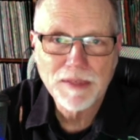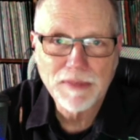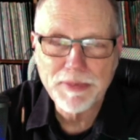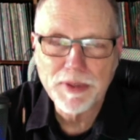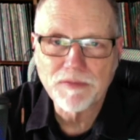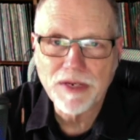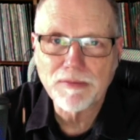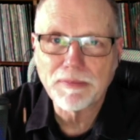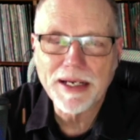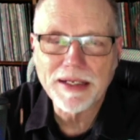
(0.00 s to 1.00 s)
people that have never
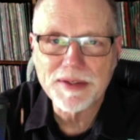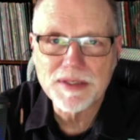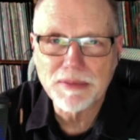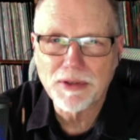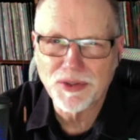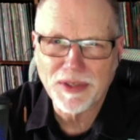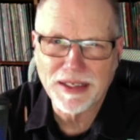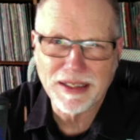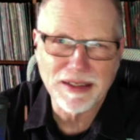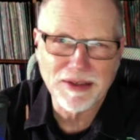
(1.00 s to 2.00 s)
bought an exhibit are trying to
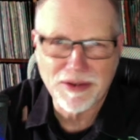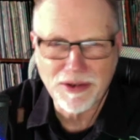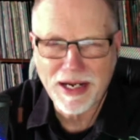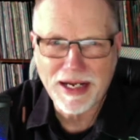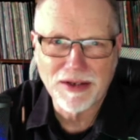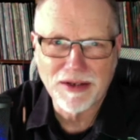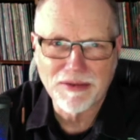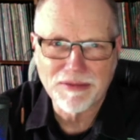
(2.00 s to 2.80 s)
get their hand on